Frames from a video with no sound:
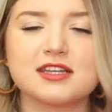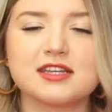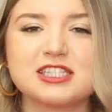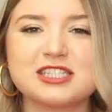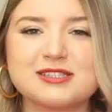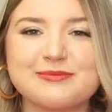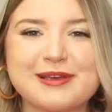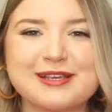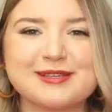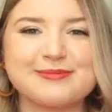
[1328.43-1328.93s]

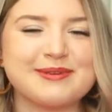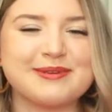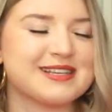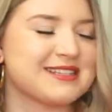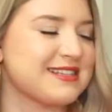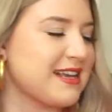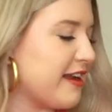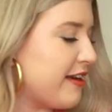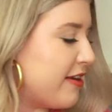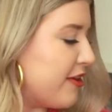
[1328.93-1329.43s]
Just makes me
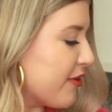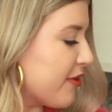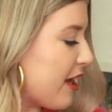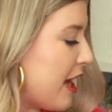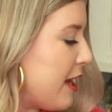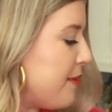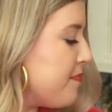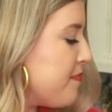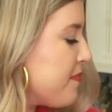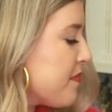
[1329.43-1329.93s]
excited,
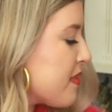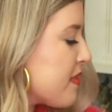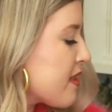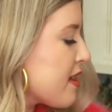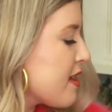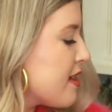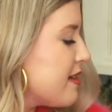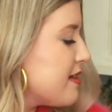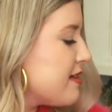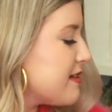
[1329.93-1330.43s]
okay?
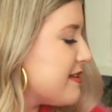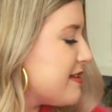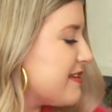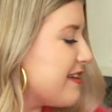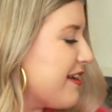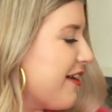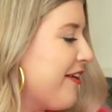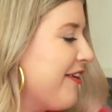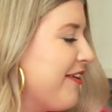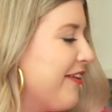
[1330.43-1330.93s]

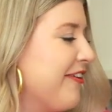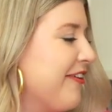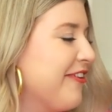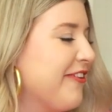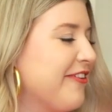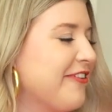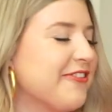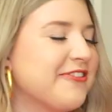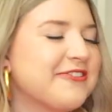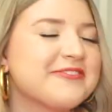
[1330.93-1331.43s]

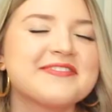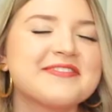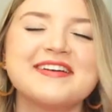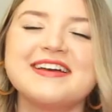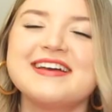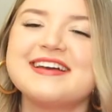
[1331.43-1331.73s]
So